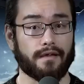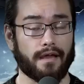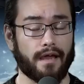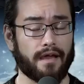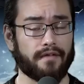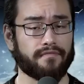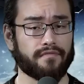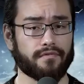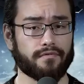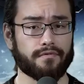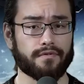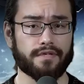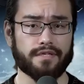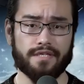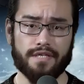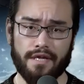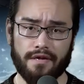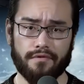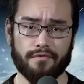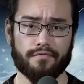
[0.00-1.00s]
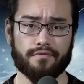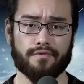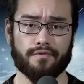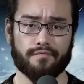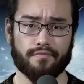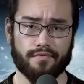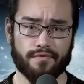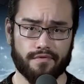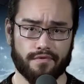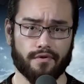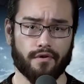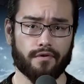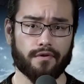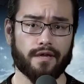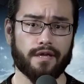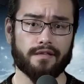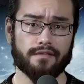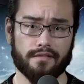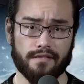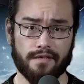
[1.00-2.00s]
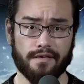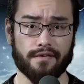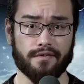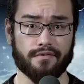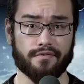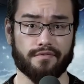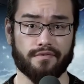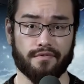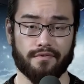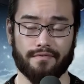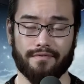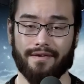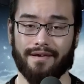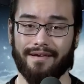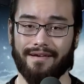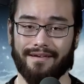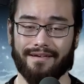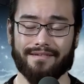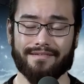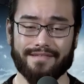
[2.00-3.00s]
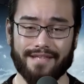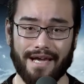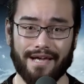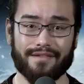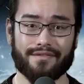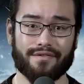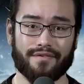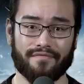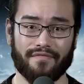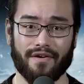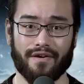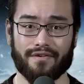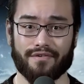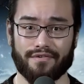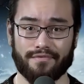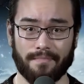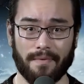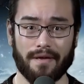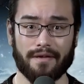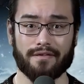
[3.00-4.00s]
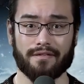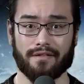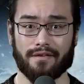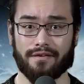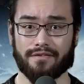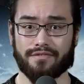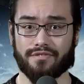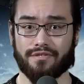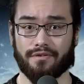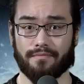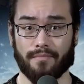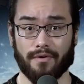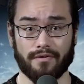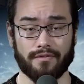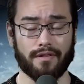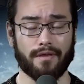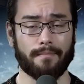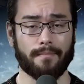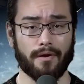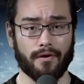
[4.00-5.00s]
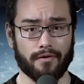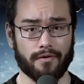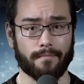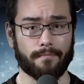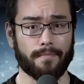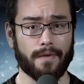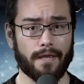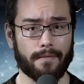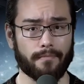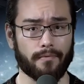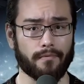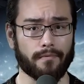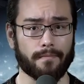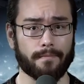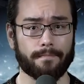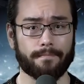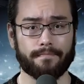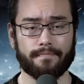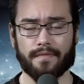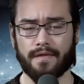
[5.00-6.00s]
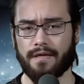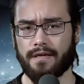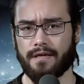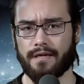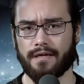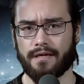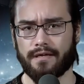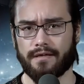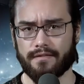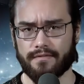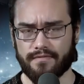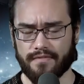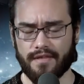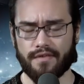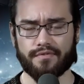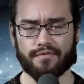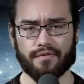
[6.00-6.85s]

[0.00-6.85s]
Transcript: After years of Stargate leaks and intensifying speculation among the American people, this